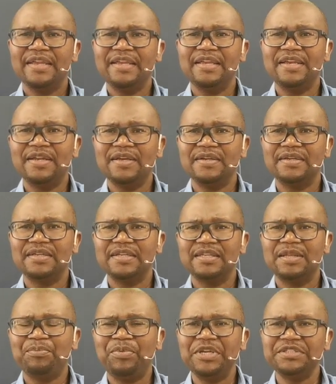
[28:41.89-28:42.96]
You know,
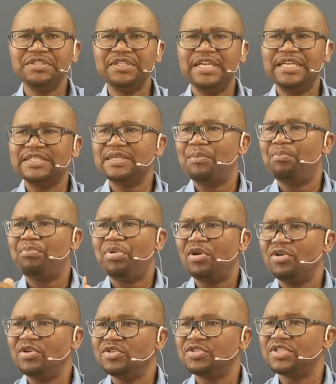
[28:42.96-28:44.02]
the person has
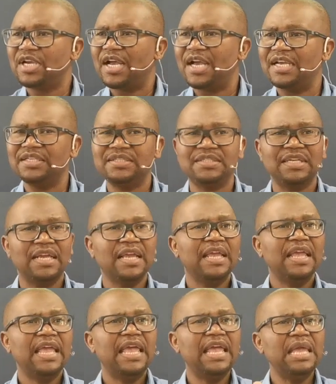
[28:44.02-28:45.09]
apologized
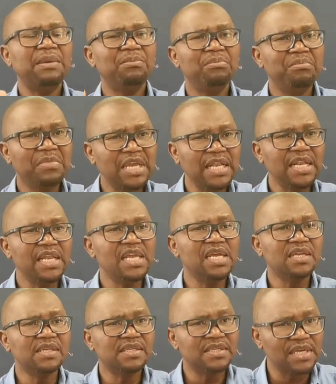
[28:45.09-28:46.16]
a
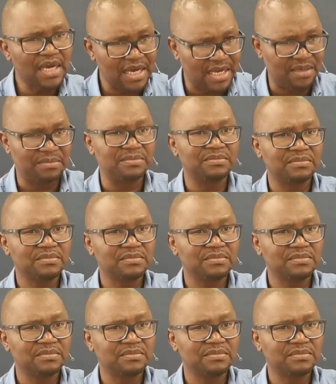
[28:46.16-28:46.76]
million times.